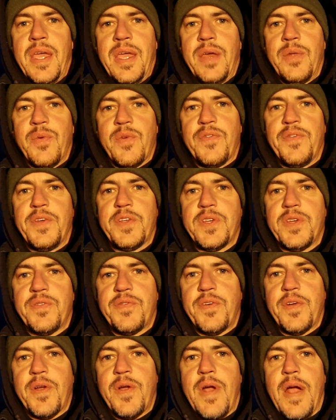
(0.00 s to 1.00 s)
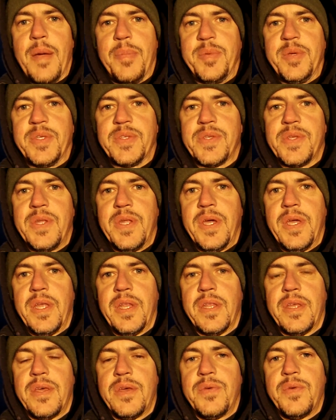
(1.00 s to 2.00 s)
And we're fishing for crappies
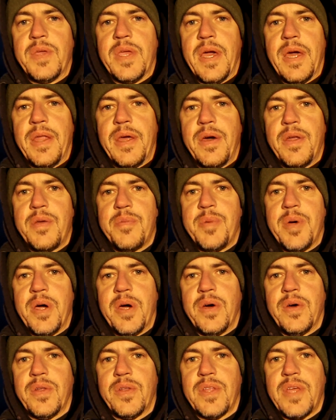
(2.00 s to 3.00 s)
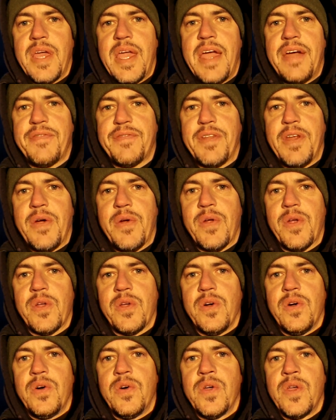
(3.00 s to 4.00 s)
tonight. We got out about a half an hour
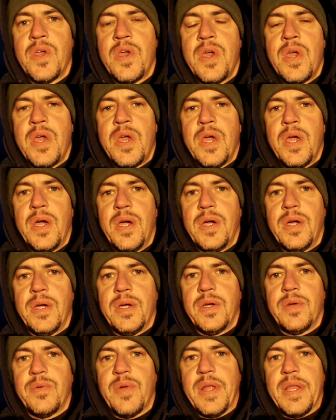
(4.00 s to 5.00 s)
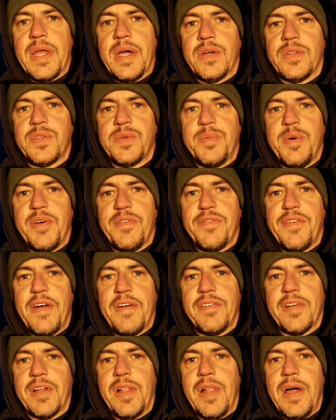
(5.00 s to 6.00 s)
ago. Right now it's about
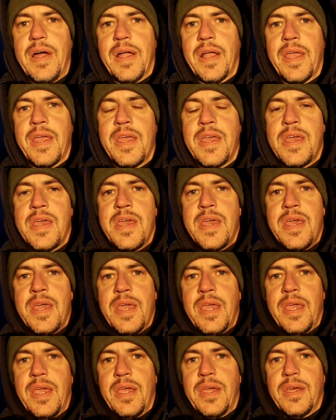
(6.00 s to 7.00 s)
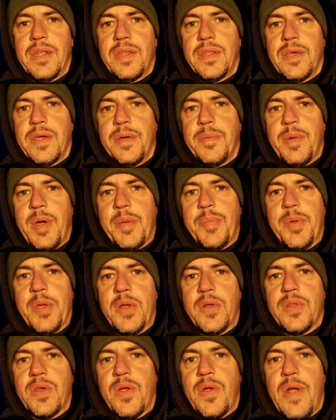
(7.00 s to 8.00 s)
5 o'clock. And up
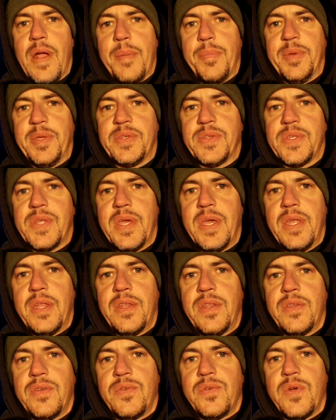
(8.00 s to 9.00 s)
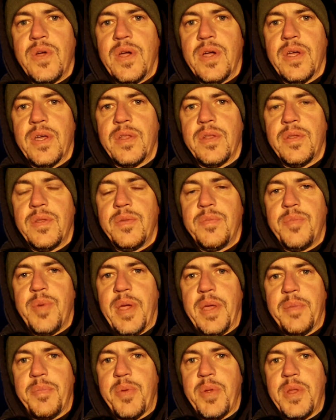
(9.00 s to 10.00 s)
here the crappies tend to
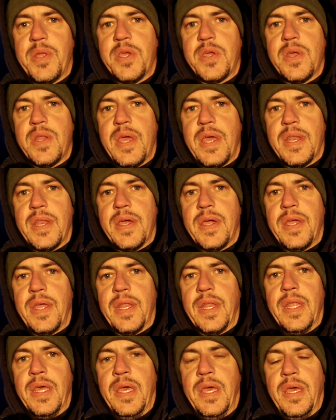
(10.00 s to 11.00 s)
bite pretty good at night.